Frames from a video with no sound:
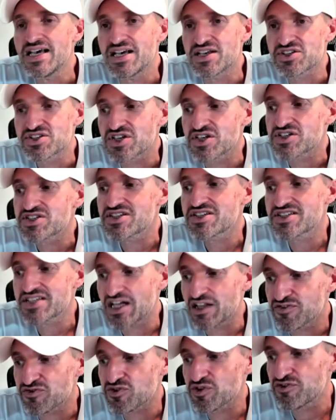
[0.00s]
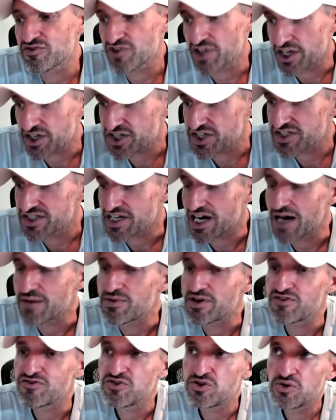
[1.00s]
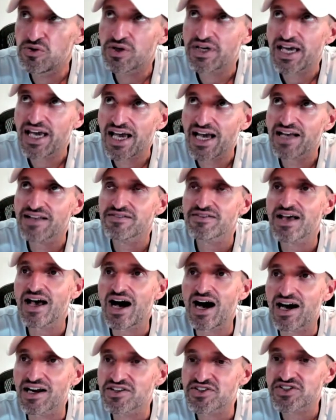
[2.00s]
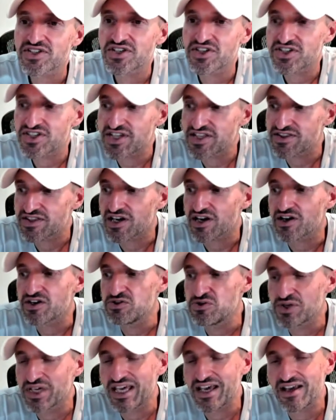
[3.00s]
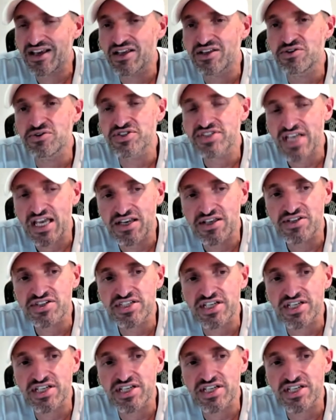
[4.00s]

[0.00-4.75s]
It's just self-reflection time. If you can't honestly sit there and you get and you say to